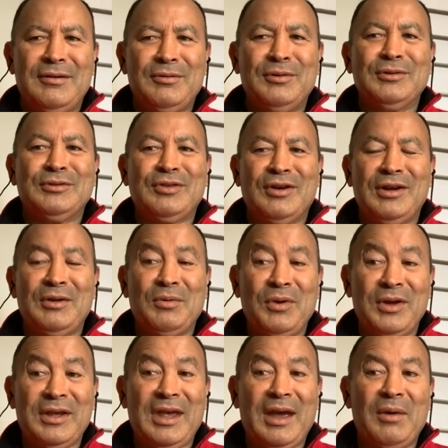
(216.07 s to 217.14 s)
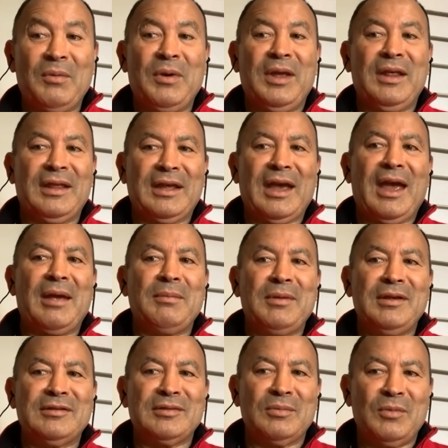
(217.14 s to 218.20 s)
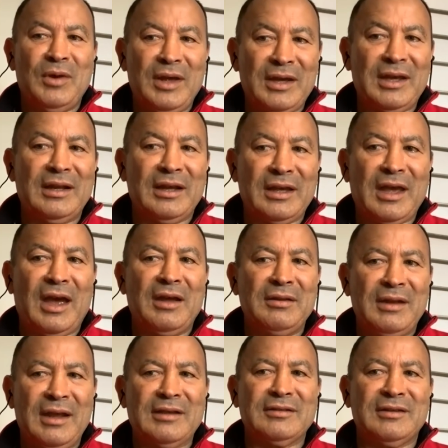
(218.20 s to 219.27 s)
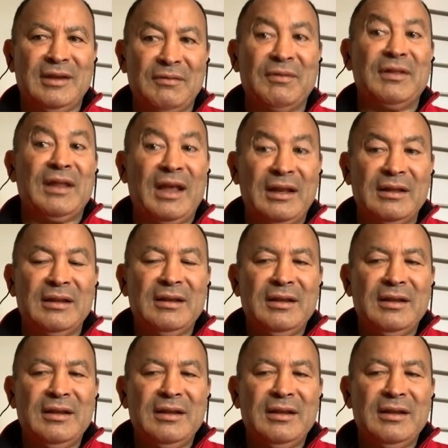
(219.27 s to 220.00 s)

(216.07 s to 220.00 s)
or trying to work out where the game is and where can it go next, given that